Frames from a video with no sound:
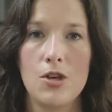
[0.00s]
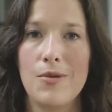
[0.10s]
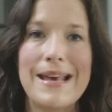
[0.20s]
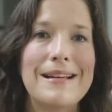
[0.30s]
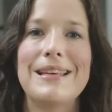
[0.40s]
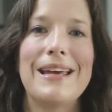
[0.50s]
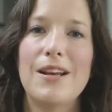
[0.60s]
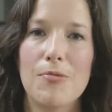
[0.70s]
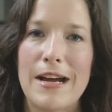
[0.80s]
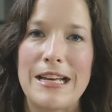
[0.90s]
You can't get
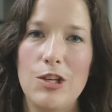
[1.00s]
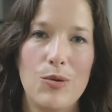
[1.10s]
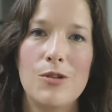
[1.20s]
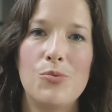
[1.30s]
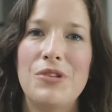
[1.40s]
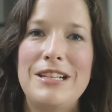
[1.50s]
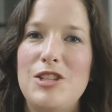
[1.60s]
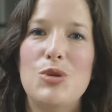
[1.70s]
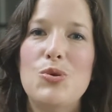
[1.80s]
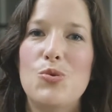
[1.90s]
it right. You can only
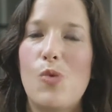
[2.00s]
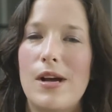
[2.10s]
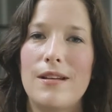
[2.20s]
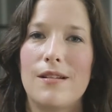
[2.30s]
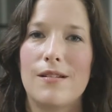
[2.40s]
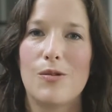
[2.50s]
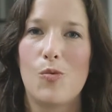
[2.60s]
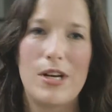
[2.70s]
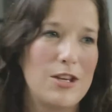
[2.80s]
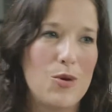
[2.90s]
do what
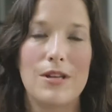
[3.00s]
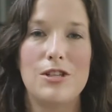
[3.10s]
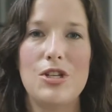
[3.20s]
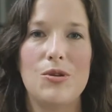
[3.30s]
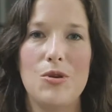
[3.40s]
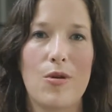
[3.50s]
you can do.